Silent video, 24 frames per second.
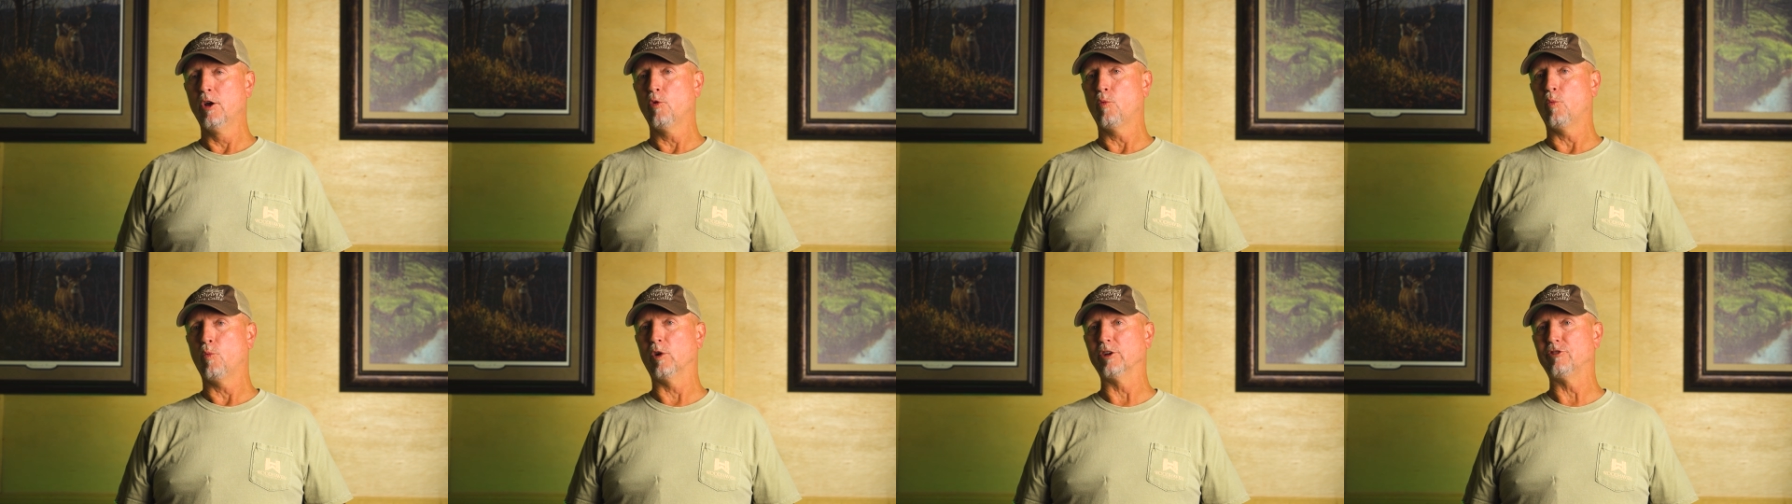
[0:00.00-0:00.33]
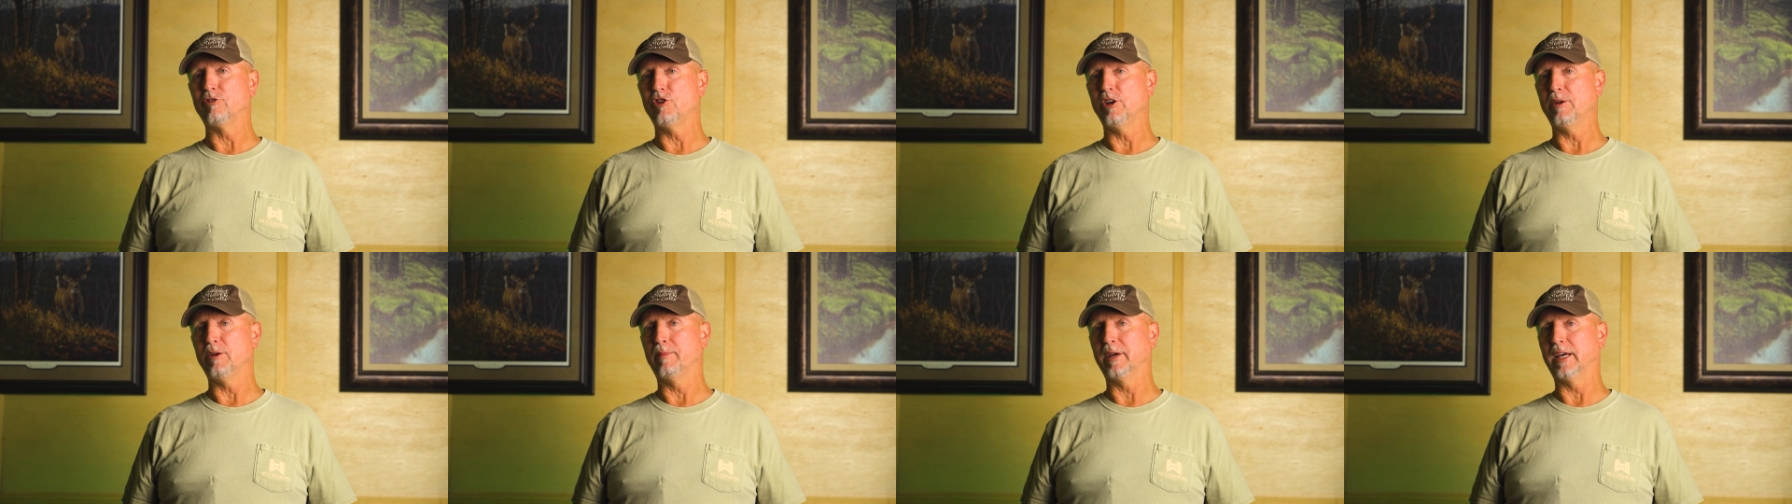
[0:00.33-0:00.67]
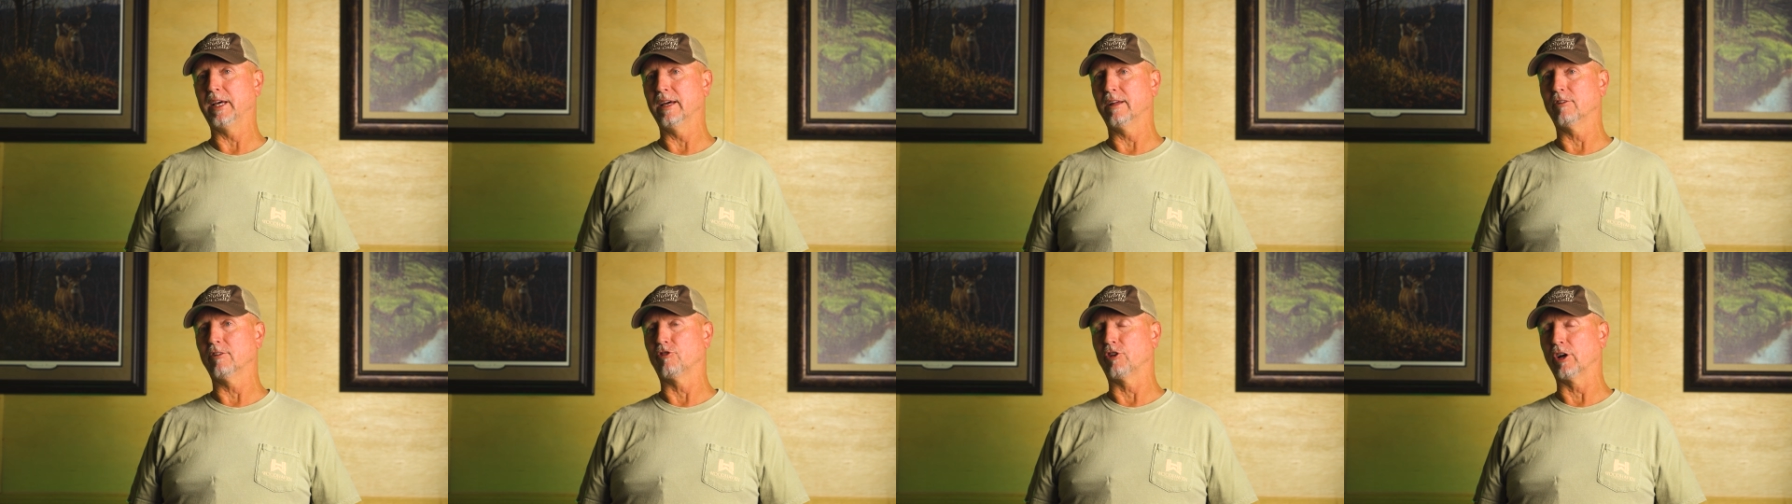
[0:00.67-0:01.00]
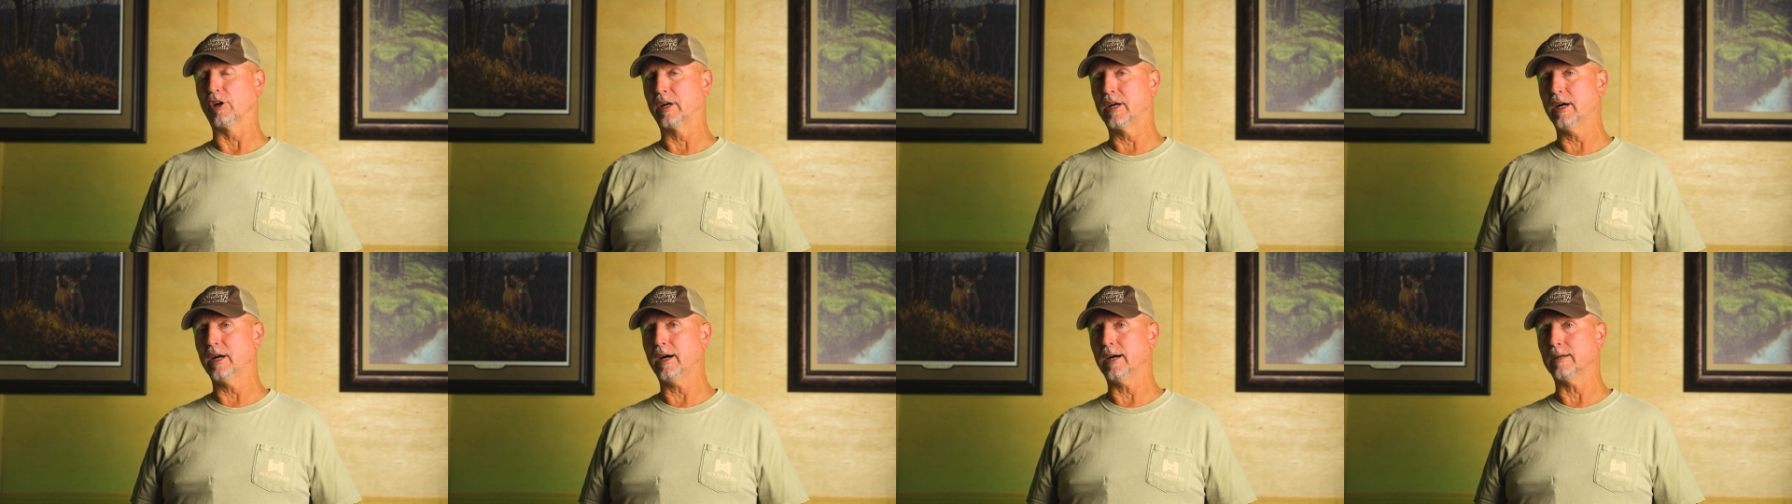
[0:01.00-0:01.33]
when she begins to
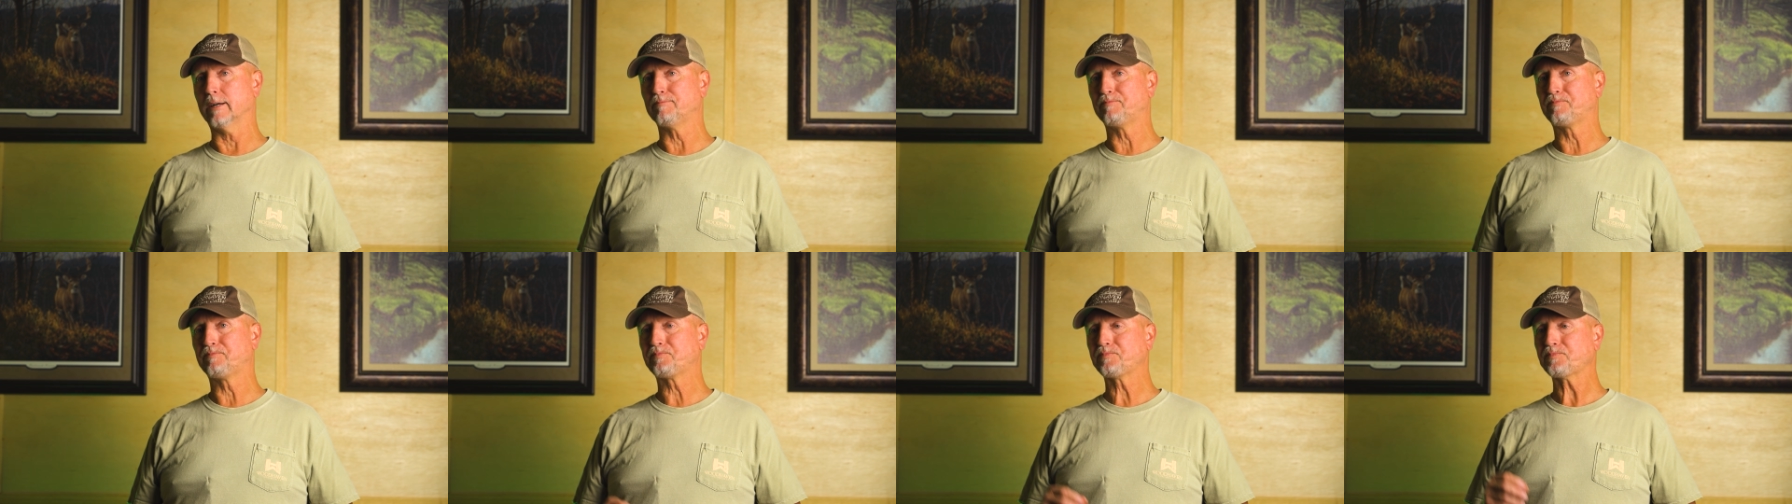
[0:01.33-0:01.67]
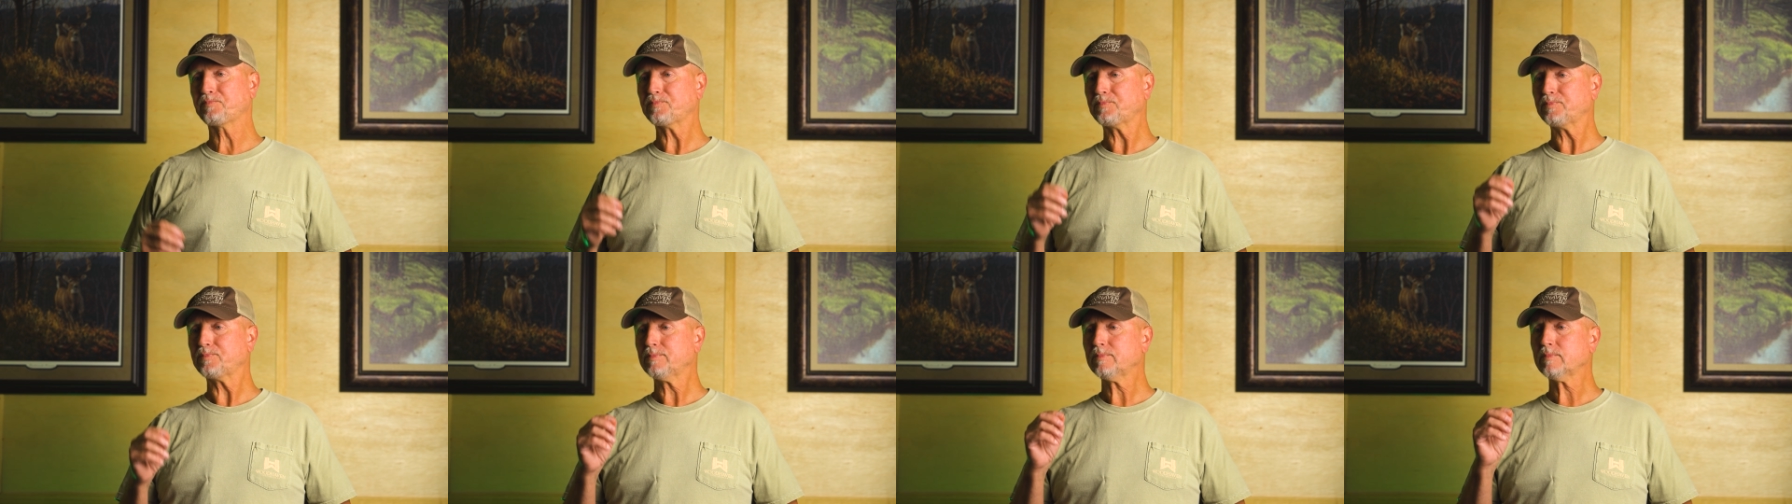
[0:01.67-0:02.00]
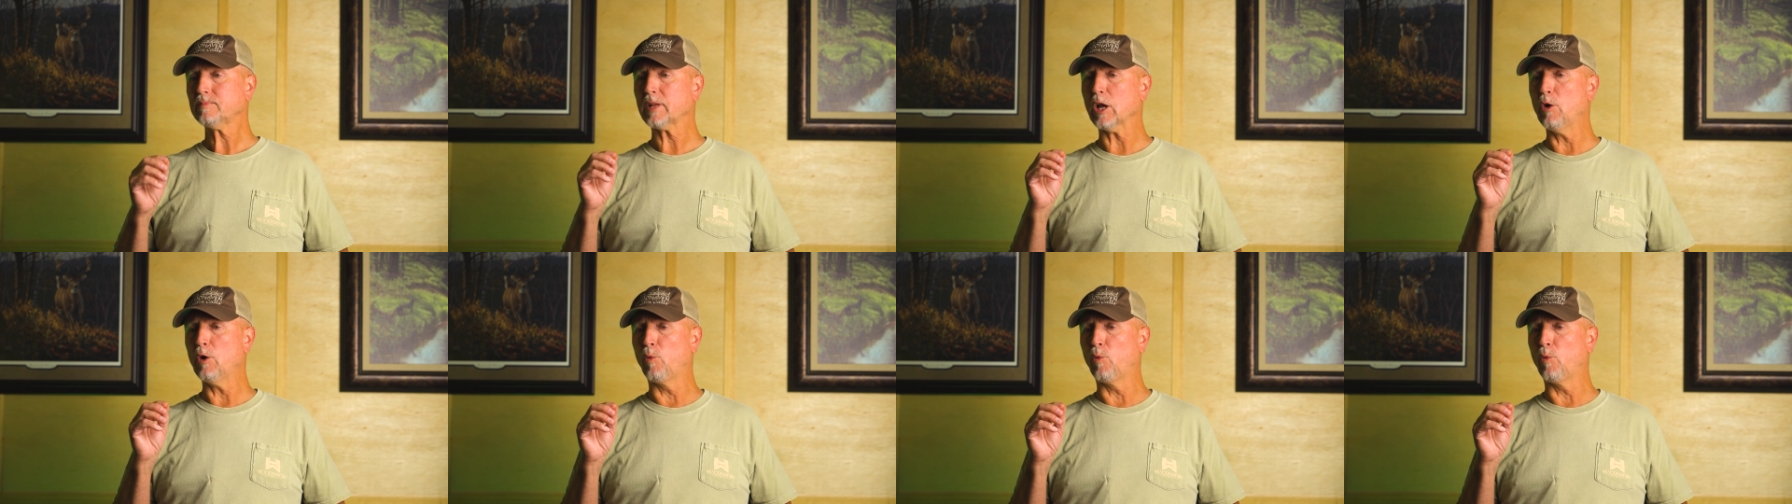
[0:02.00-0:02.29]
cut. And